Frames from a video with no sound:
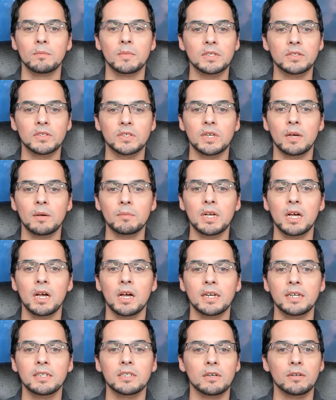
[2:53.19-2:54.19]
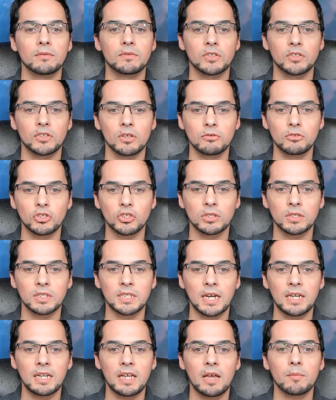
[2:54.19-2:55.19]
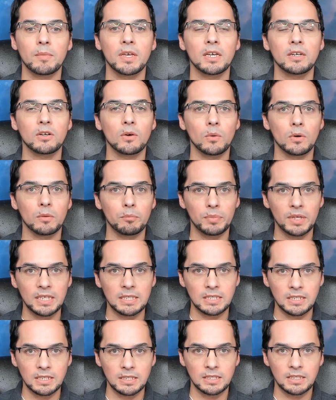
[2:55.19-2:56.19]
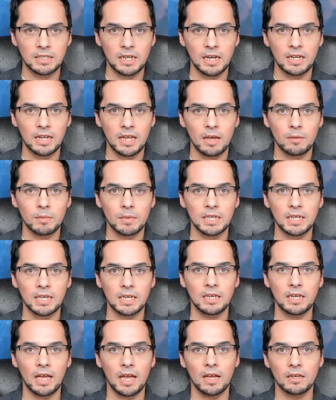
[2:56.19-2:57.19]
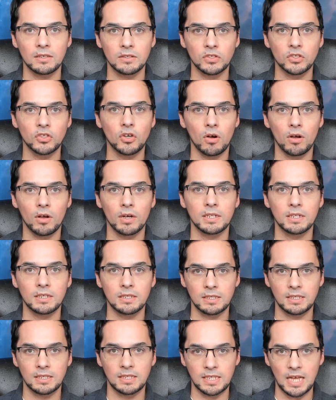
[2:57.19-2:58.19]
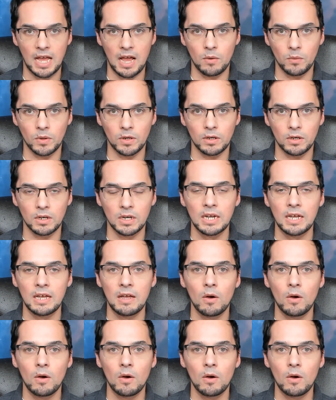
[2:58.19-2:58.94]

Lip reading: some kind of social dynamic or business dynamic has gone sour.